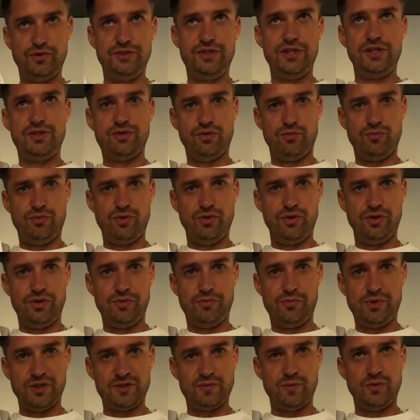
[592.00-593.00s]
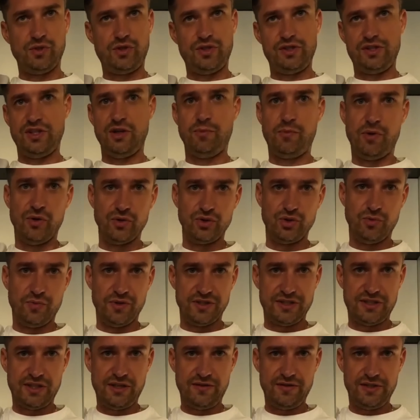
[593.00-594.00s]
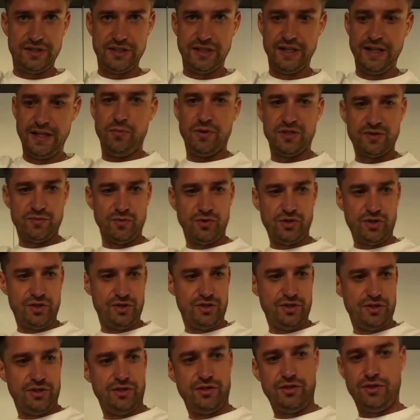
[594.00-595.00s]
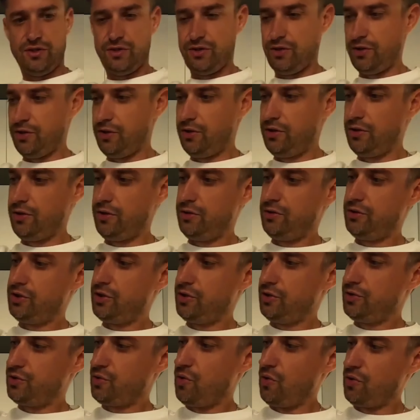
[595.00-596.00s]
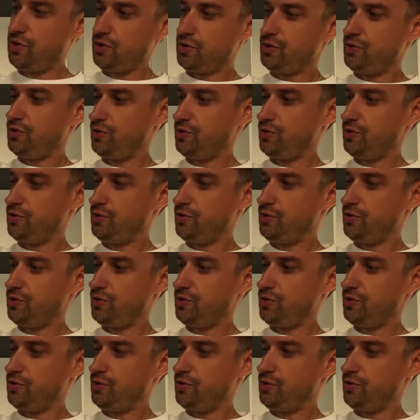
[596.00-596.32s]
for you somewhere here. You can pause the video and see the prices for all the foods I got.